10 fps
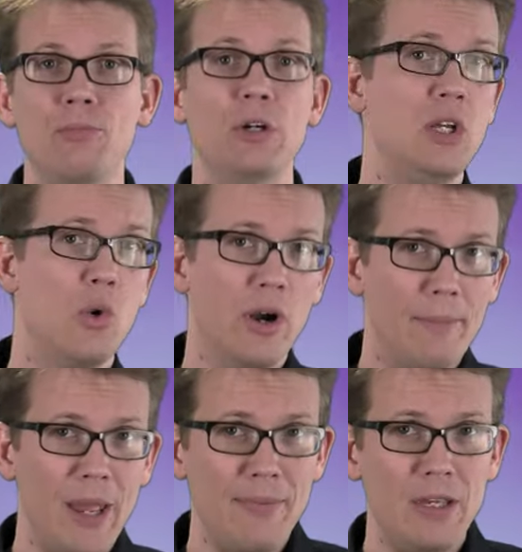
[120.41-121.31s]
from when you were a
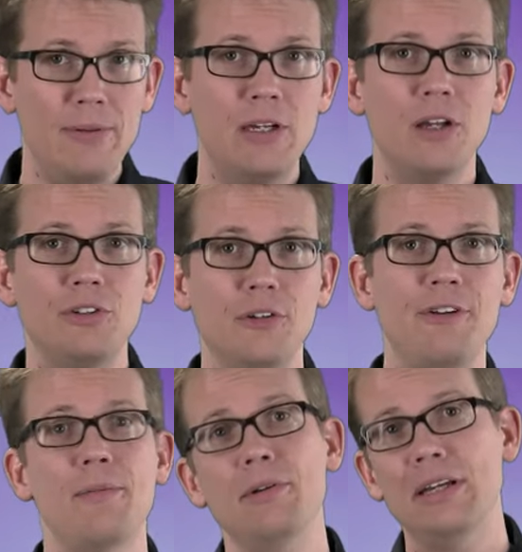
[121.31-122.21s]
baby because your
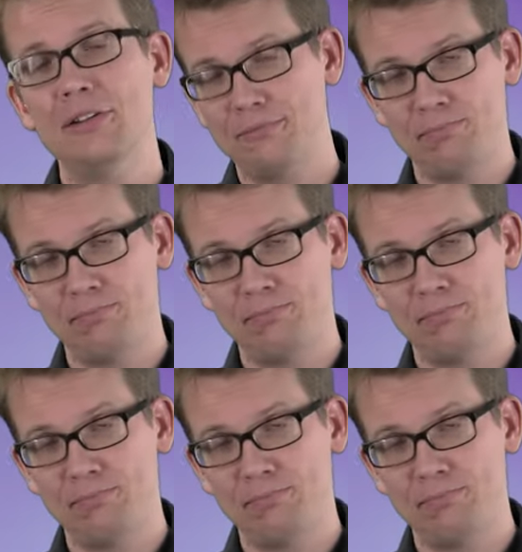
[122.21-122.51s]
family has